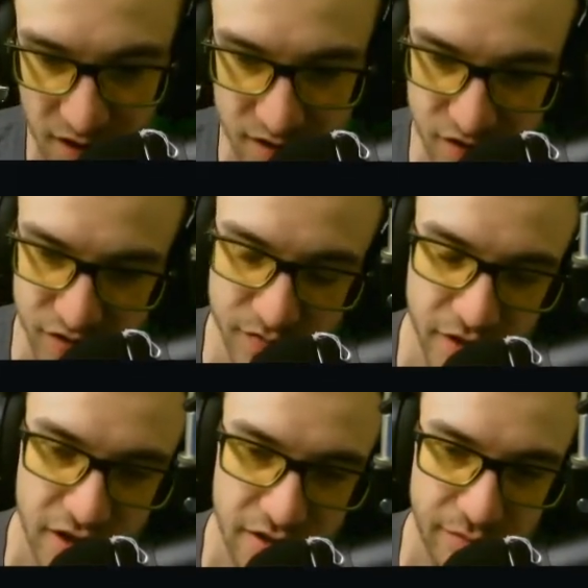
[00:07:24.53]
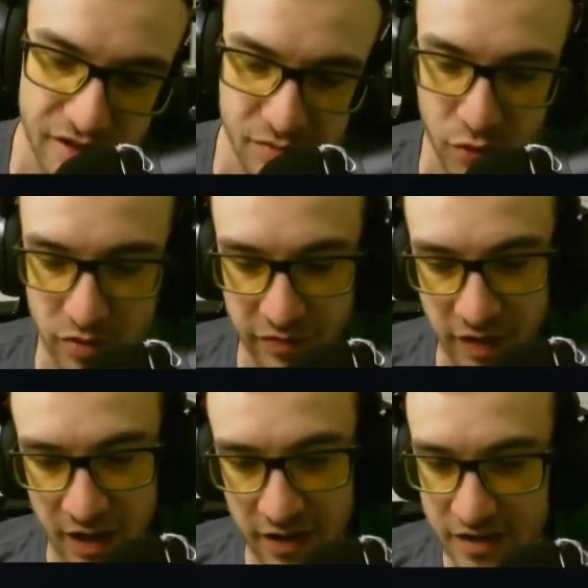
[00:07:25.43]
Just makes a pool of
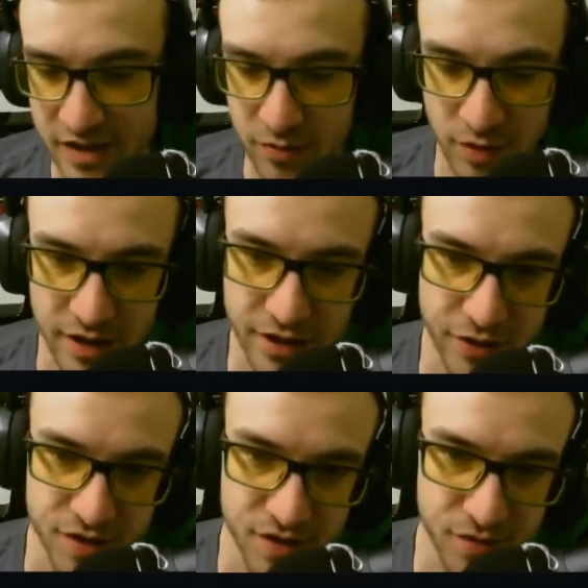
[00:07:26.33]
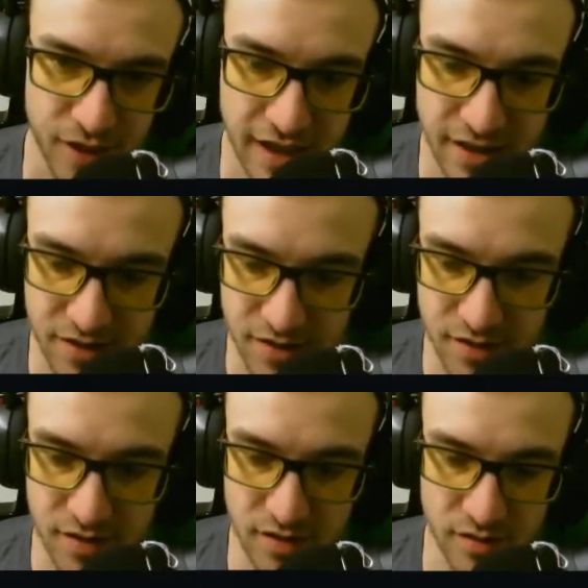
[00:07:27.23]
fire. Tier 1 increases the radius. Let's go a
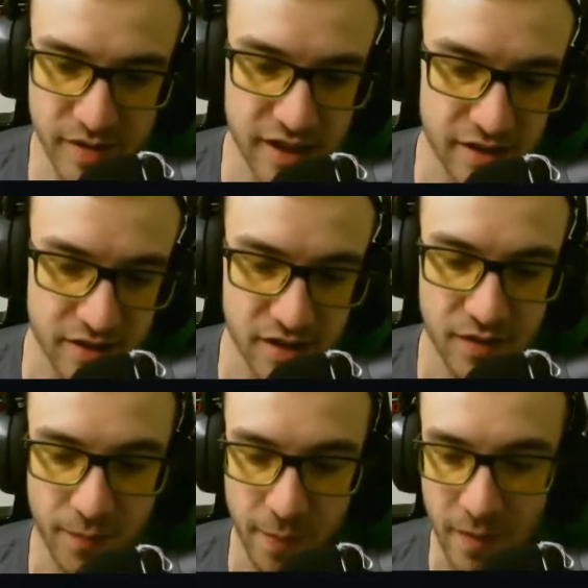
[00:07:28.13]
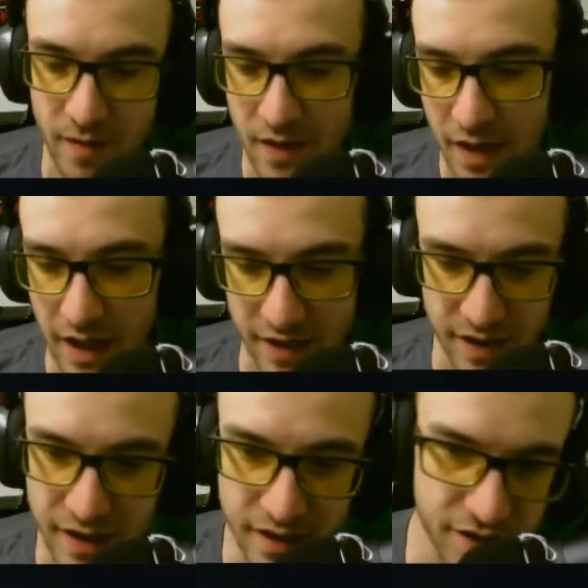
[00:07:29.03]
little bigger. And
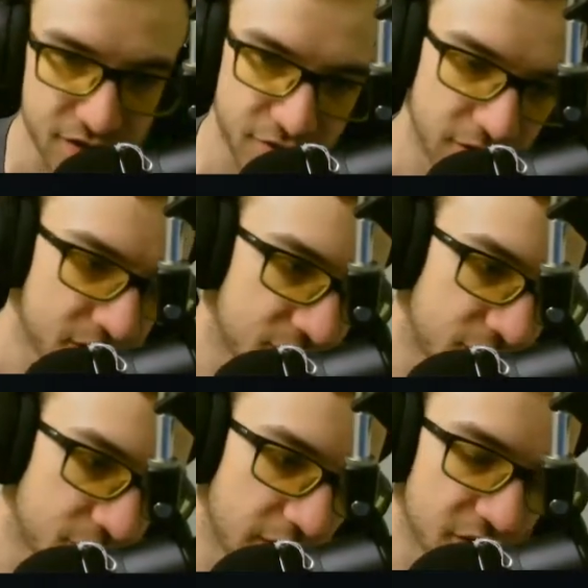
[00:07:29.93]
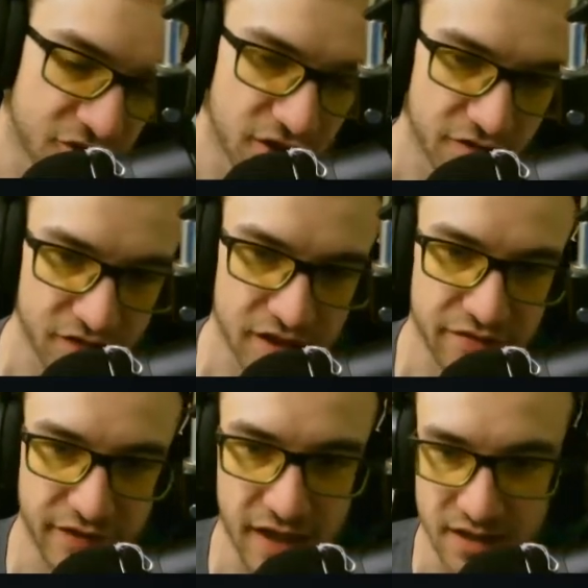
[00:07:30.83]
then this increases the duration of the
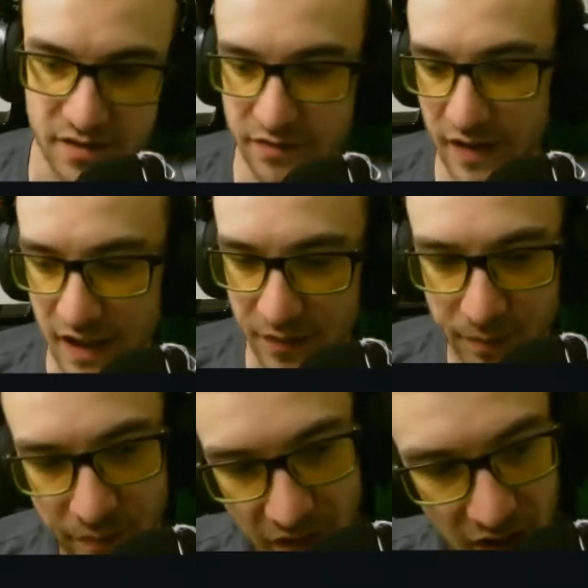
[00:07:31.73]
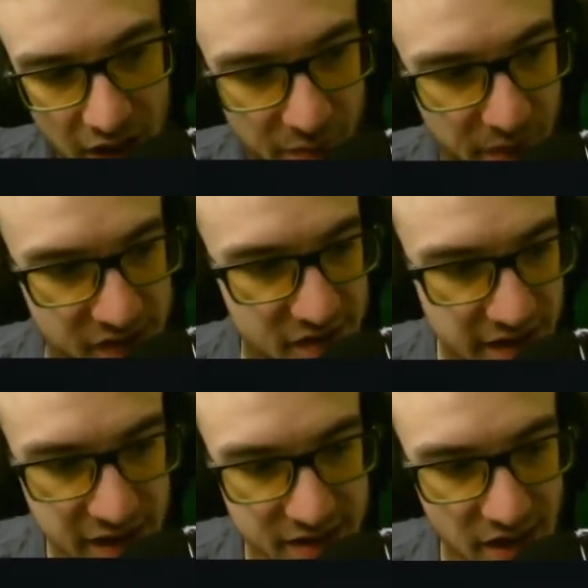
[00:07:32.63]
effect of the fire. Basically
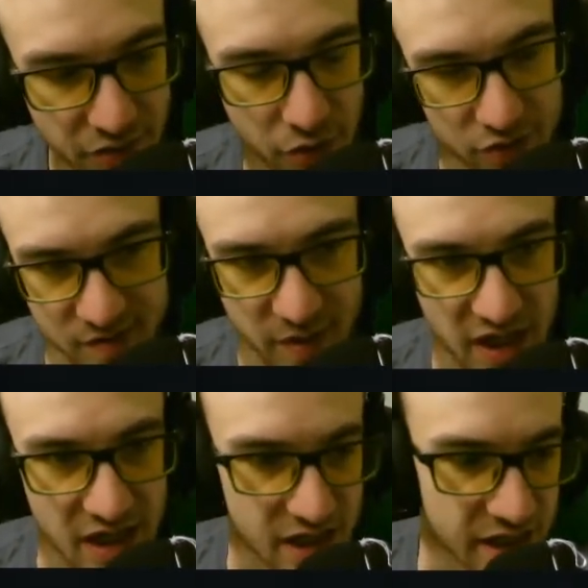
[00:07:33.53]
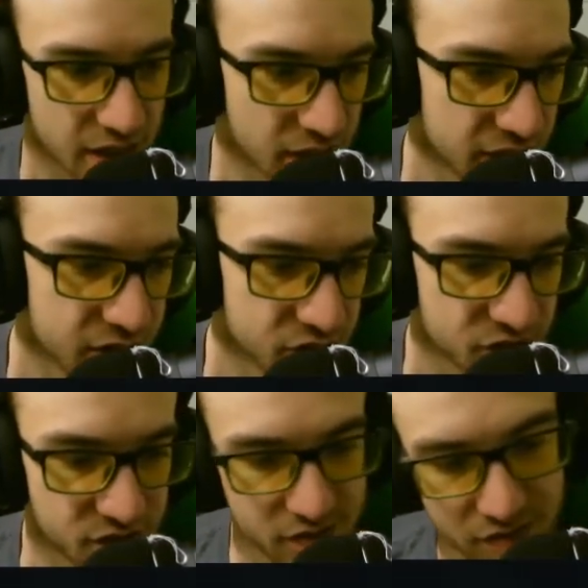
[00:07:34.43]
cuts off a whole spot, and it just